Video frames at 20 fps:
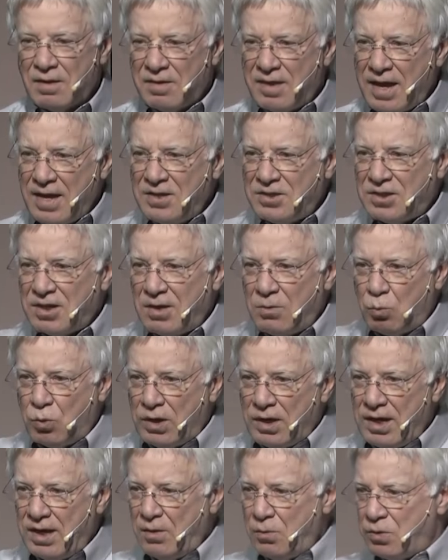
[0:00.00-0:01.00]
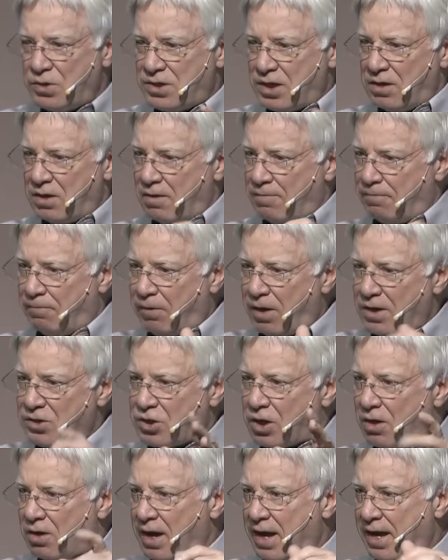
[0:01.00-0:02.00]
They said when he was in the
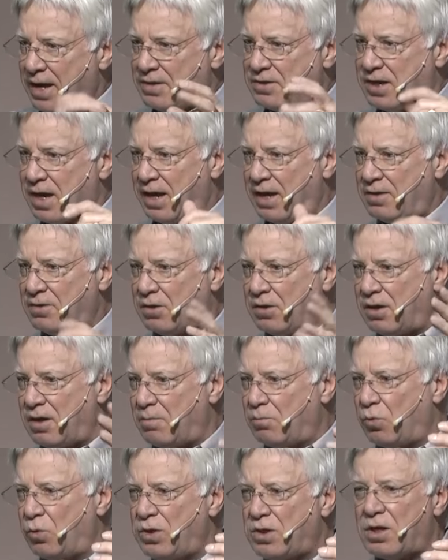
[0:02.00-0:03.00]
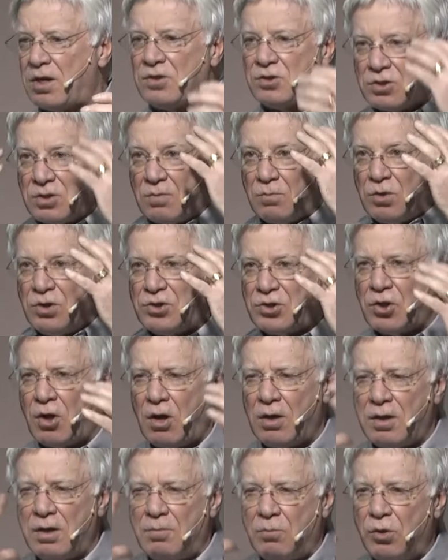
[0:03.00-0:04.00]
flesh, our hands handled him, we touched him, we
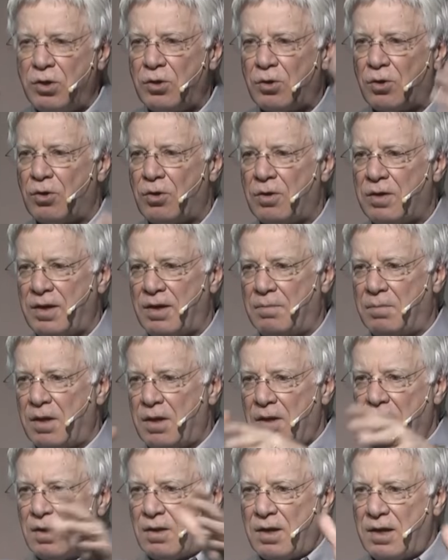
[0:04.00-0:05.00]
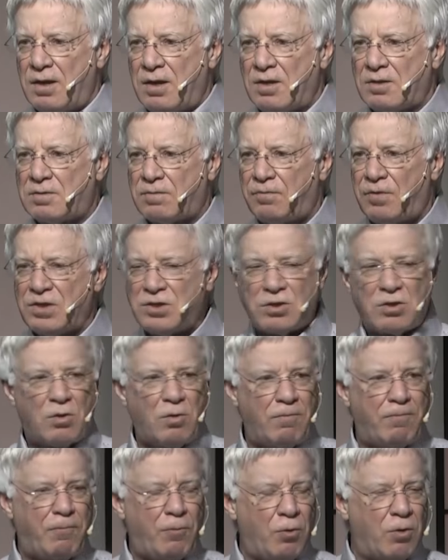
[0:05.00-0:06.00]
saw him, we heard him in his
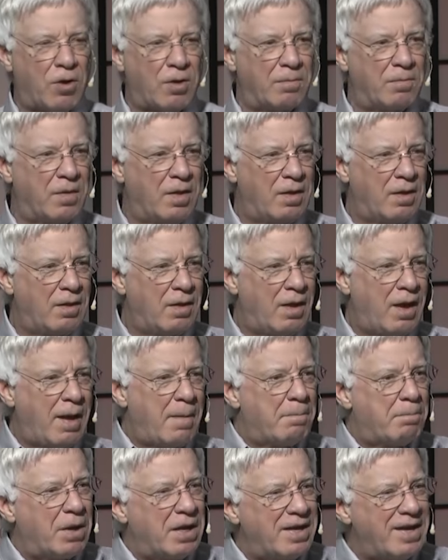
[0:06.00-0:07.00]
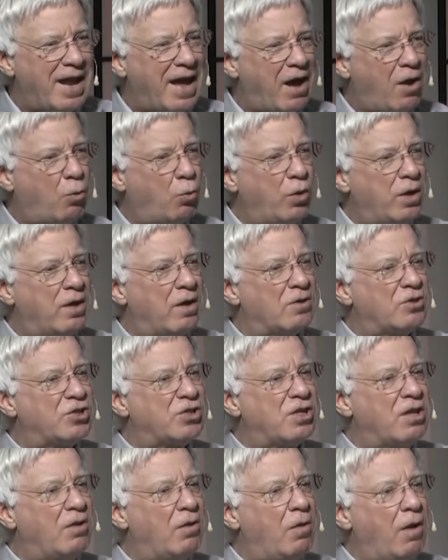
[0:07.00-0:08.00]
physical form but now we are
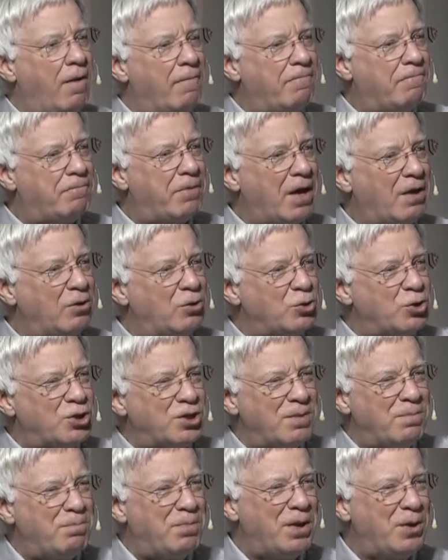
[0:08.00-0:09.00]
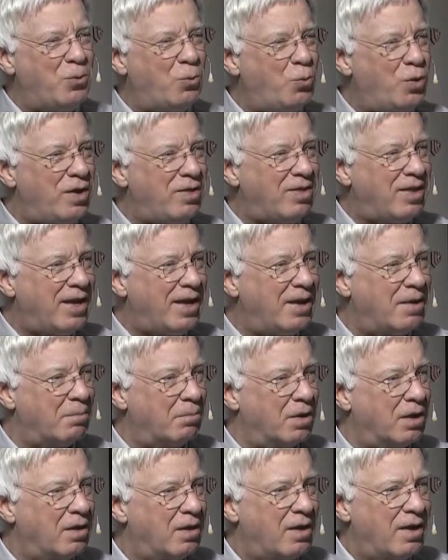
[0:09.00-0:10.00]
still fellowshipping with
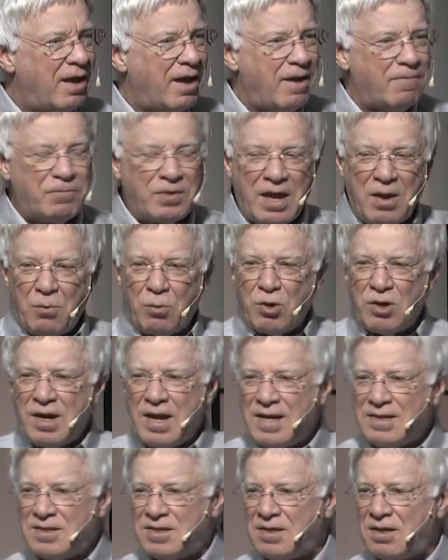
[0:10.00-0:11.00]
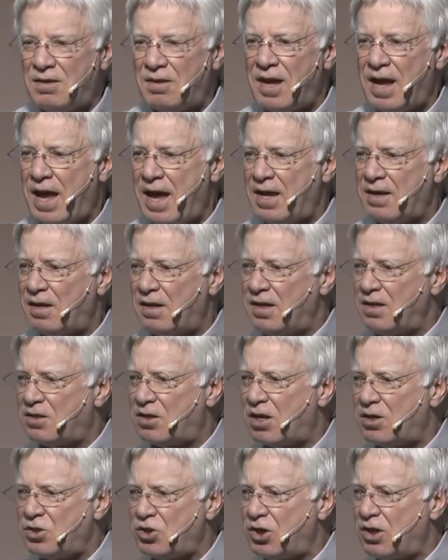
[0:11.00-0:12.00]
him. If they were not still handling,
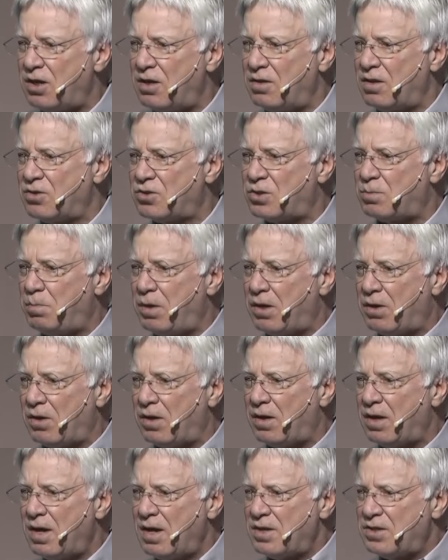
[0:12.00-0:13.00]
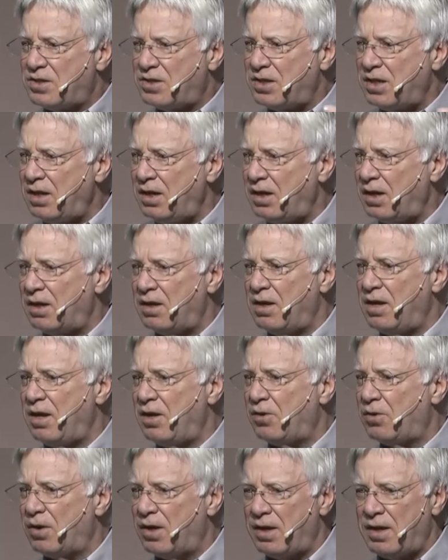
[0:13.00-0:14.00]
touching in the Spirit, seeing and
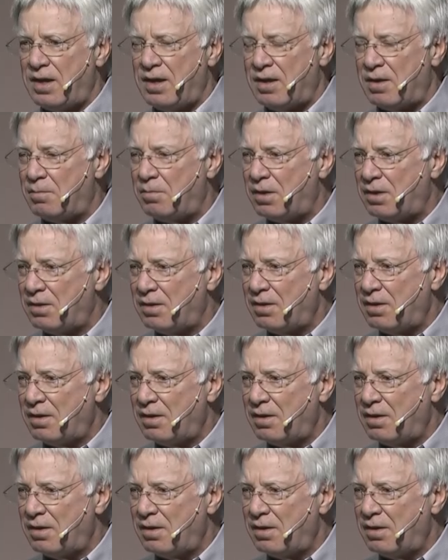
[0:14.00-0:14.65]
hearing him,